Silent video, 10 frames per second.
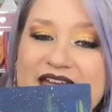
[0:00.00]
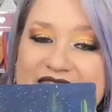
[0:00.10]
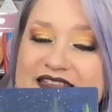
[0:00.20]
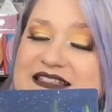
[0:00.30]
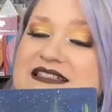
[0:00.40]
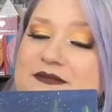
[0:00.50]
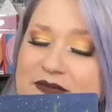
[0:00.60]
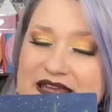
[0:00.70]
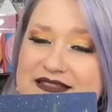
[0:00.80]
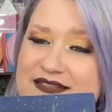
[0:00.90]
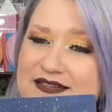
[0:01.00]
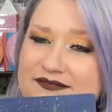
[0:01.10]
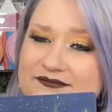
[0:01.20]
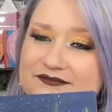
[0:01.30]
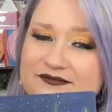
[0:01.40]
This is
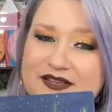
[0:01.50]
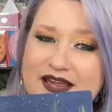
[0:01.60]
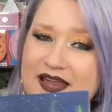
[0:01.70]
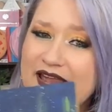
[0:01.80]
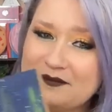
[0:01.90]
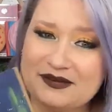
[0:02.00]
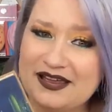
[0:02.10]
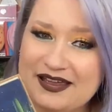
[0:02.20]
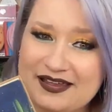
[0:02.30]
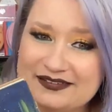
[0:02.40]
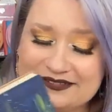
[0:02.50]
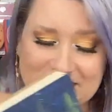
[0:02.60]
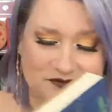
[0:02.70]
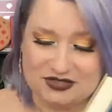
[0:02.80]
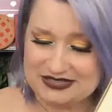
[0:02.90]
amazing. I'm
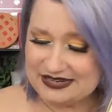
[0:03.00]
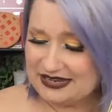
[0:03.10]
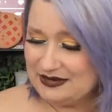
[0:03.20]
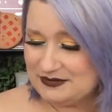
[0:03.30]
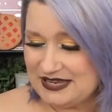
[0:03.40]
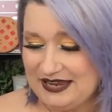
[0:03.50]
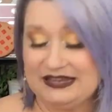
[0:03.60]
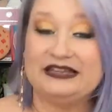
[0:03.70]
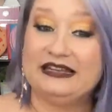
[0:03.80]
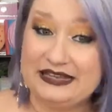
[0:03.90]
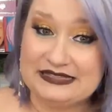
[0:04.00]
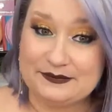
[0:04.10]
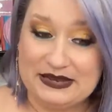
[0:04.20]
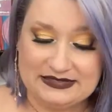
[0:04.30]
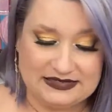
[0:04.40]
just going to keep saying it. It's
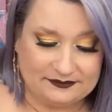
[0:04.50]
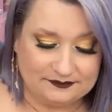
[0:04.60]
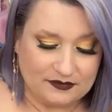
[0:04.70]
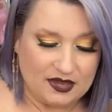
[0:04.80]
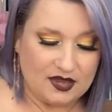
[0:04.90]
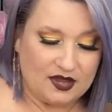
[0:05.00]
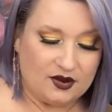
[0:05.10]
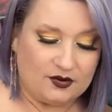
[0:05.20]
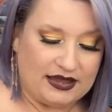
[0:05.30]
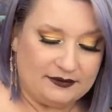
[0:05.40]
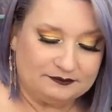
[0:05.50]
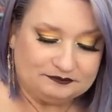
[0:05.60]
amazing. Okay.